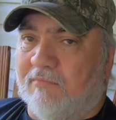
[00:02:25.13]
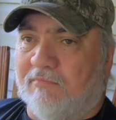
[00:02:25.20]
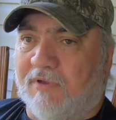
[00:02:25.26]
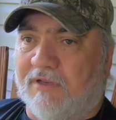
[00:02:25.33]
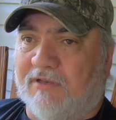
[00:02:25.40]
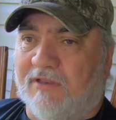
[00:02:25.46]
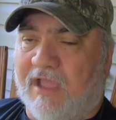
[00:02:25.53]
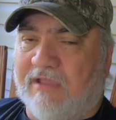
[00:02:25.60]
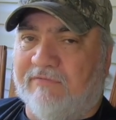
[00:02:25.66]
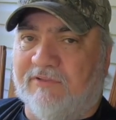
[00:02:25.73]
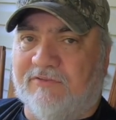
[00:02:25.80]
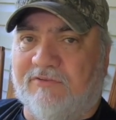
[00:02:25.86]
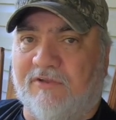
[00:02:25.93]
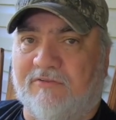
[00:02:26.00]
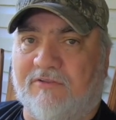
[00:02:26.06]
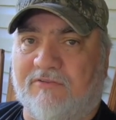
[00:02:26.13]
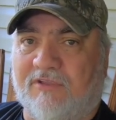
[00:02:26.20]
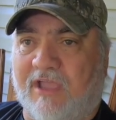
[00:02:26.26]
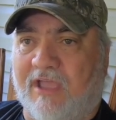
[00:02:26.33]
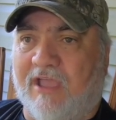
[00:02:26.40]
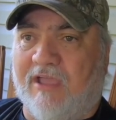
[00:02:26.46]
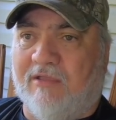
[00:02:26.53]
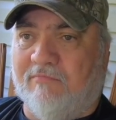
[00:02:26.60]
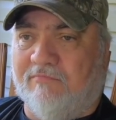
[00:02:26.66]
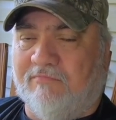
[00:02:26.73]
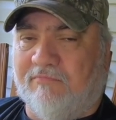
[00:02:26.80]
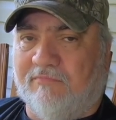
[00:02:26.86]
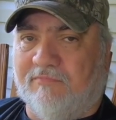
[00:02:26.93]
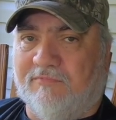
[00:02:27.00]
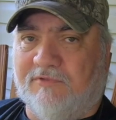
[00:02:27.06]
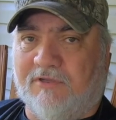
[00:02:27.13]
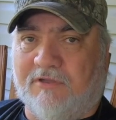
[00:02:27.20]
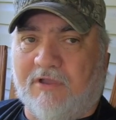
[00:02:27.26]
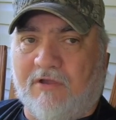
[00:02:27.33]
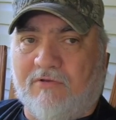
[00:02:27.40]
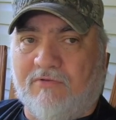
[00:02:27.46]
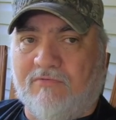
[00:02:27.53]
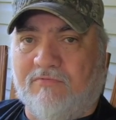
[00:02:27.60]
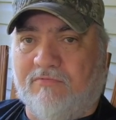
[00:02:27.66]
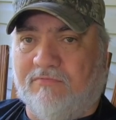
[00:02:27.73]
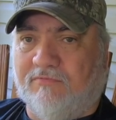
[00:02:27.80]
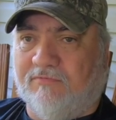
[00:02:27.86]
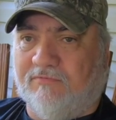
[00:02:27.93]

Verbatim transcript: But David took the time to go